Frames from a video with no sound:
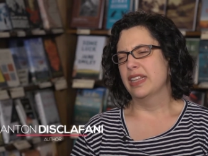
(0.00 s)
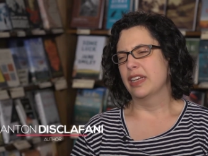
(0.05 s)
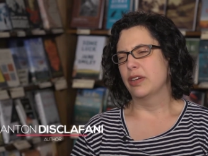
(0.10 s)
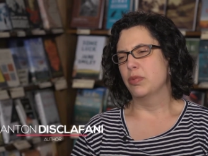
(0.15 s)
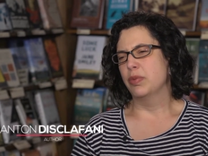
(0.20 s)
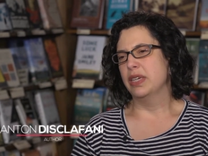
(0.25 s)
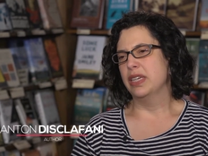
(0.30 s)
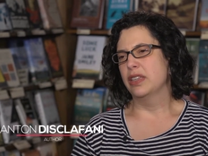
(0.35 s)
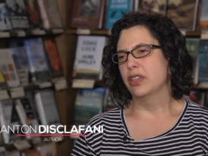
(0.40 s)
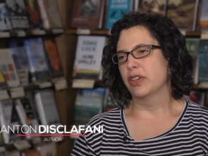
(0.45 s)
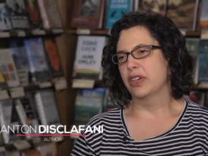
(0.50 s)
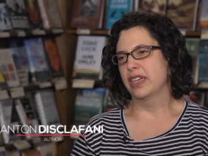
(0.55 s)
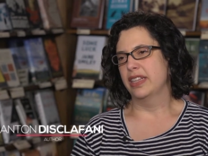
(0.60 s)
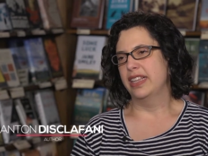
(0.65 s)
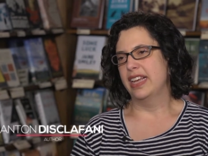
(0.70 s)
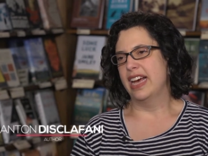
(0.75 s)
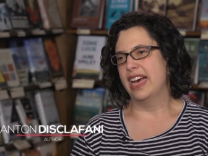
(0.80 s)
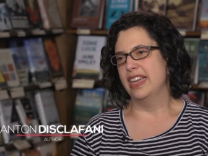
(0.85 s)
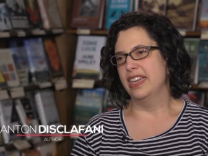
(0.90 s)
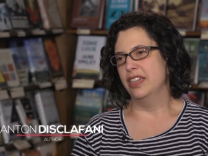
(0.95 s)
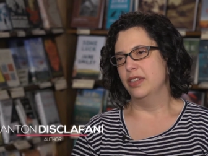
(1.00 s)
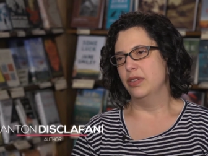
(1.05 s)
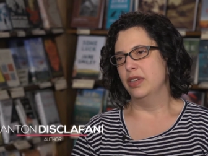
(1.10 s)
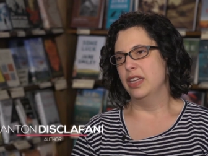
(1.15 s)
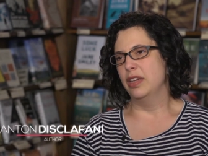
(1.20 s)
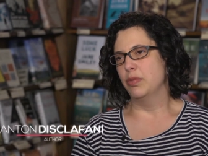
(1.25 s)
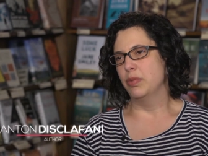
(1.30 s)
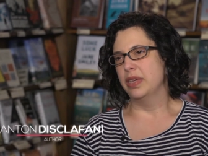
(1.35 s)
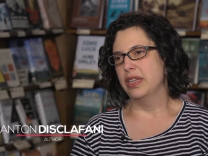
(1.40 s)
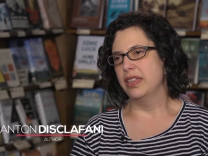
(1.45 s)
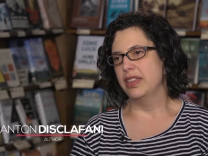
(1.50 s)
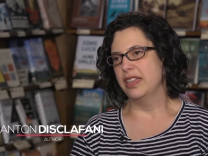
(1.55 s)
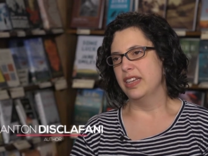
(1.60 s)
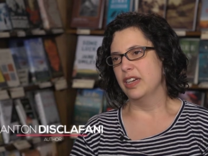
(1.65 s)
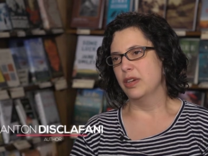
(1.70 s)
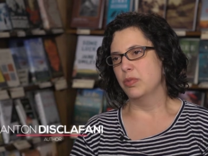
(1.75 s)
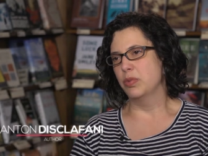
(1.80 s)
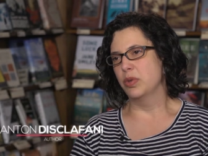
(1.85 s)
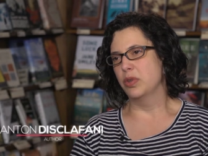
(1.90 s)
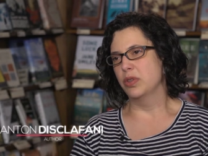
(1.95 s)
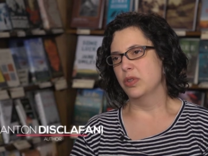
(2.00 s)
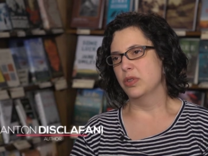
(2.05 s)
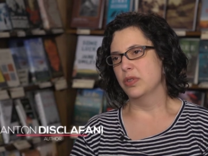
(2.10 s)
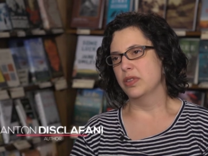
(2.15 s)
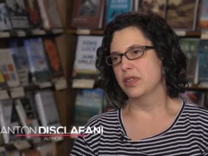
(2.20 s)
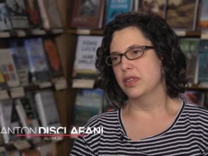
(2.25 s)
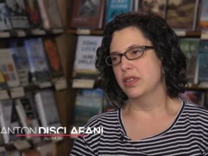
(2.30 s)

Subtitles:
Like, we look at that and we think, well,